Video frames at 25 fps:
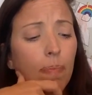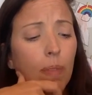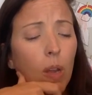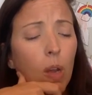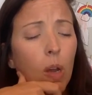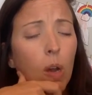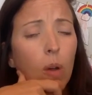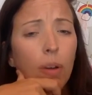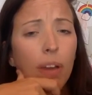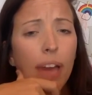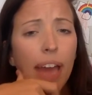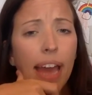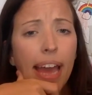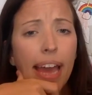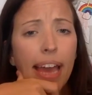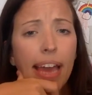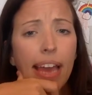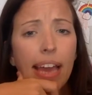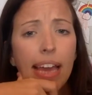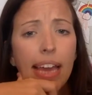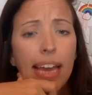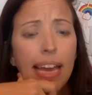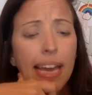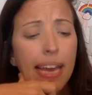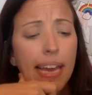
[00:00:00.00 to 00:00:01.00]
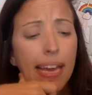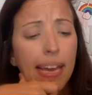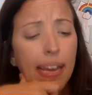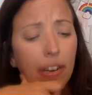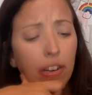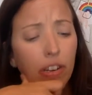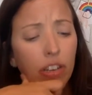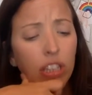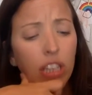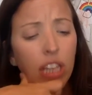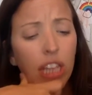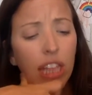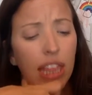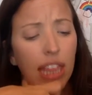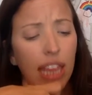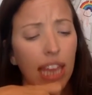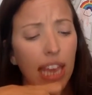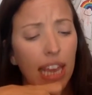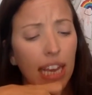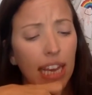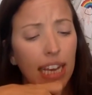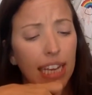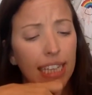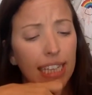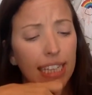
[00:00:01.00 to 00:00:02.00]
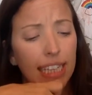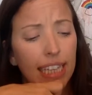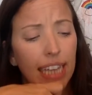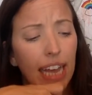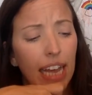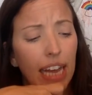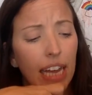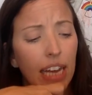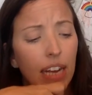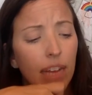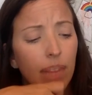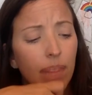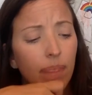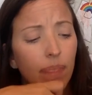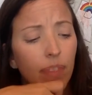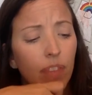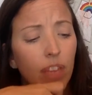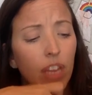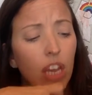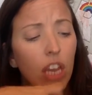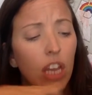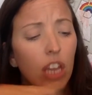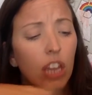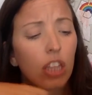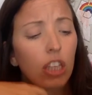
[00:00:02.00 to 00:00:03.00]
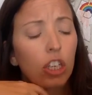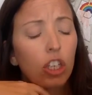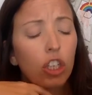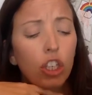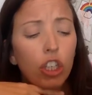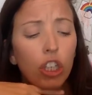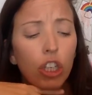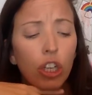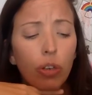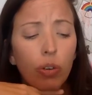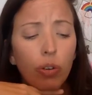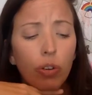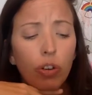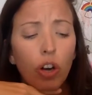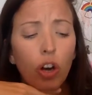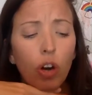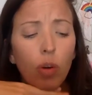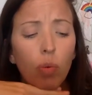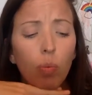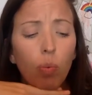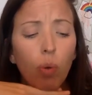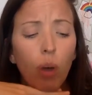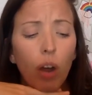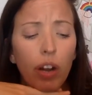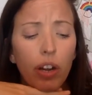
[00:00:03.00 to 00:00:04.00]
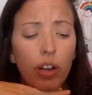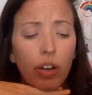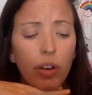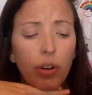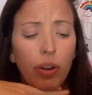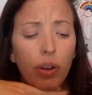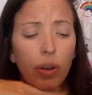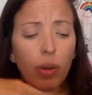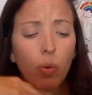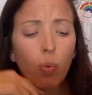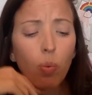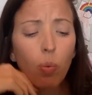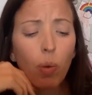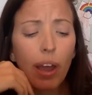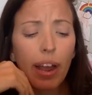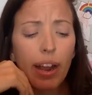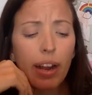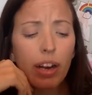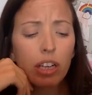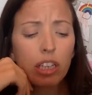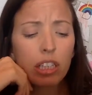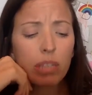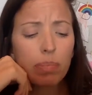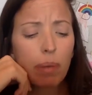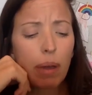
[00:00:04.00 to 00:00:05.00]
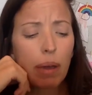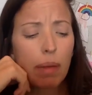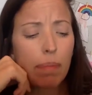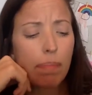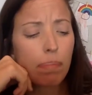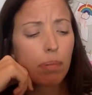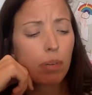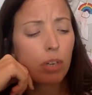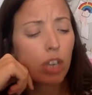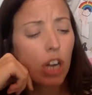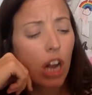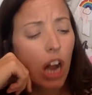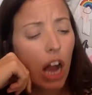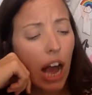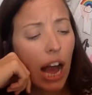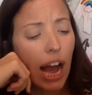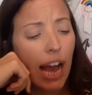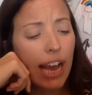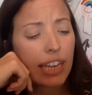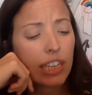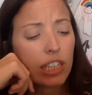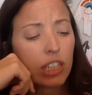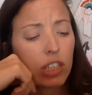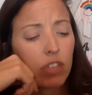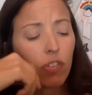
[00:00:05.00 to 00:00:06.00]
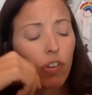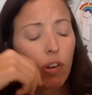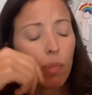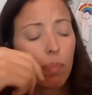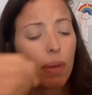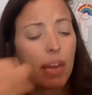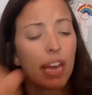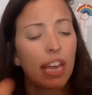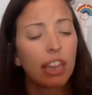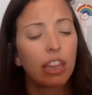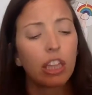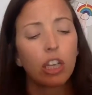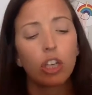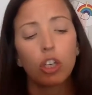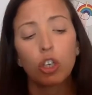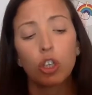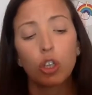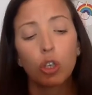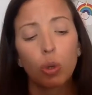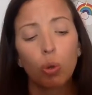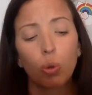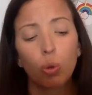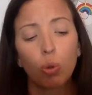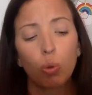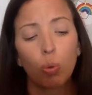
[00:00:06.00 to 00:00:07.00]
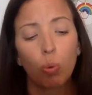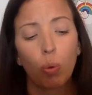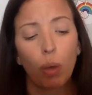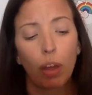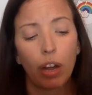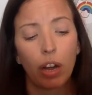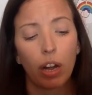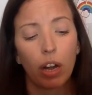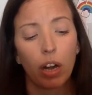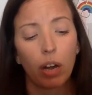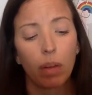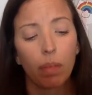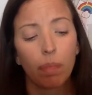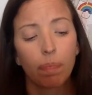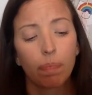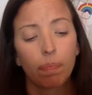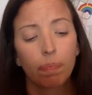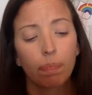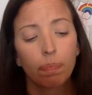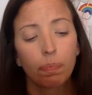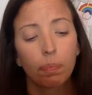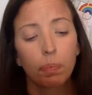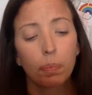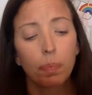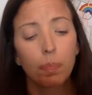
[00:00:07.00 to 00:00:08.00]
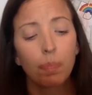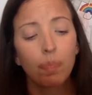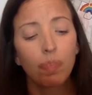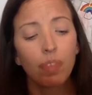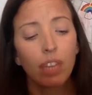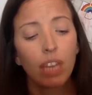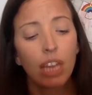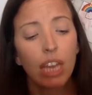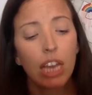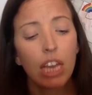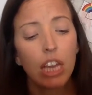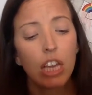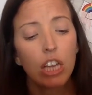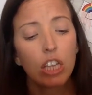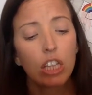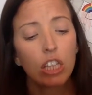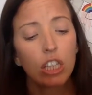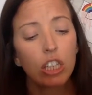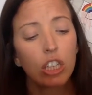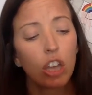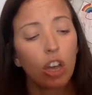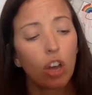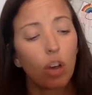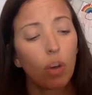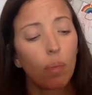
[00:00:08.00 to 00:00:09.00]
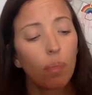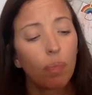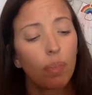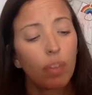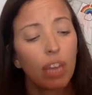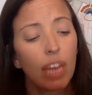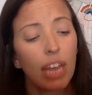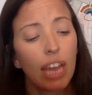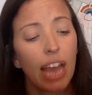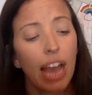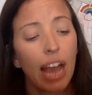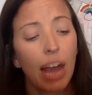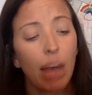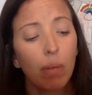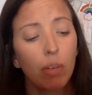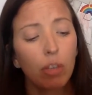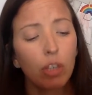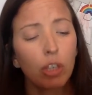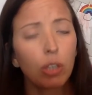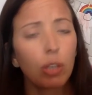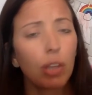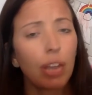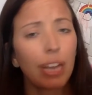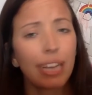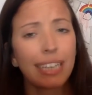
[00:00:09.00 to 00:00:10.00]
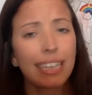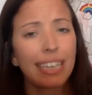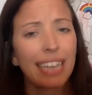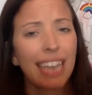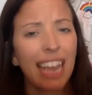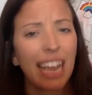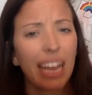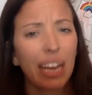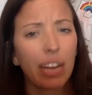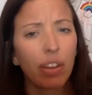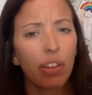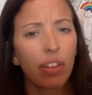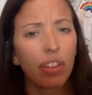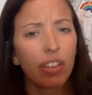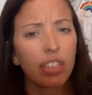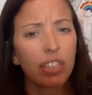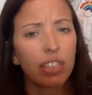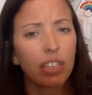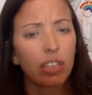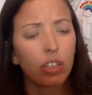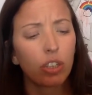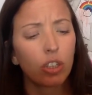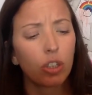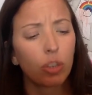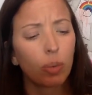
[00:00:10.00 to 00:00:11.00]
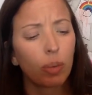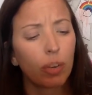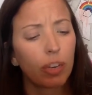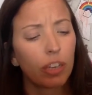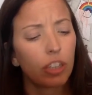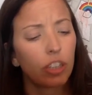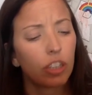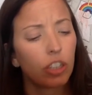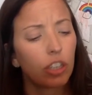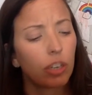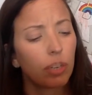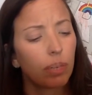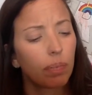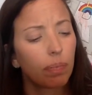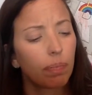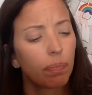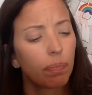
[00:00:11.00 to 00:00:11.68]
Okay, here's the thing, I said. The children are wondering, where is my prize for being the tooth winner? So, how would you like to handle this situation?